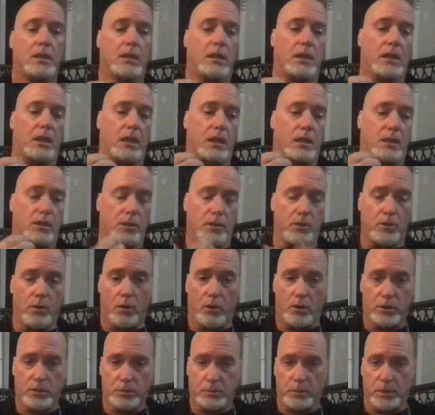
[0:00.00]
the
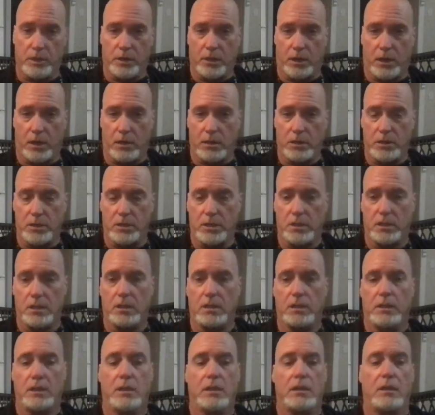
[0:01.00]
Norse mythology,
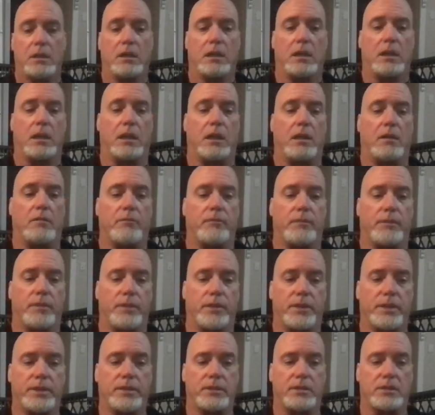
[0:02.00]

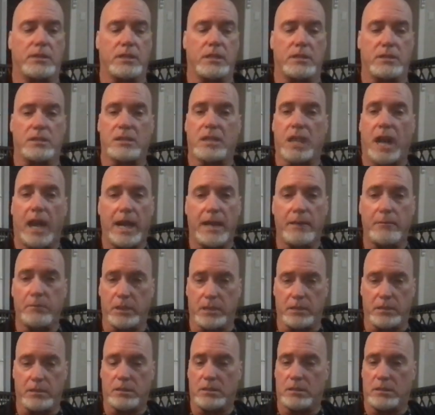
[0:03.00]
this is
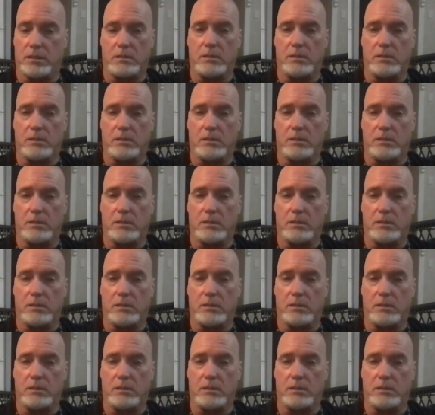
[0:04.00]
timeless.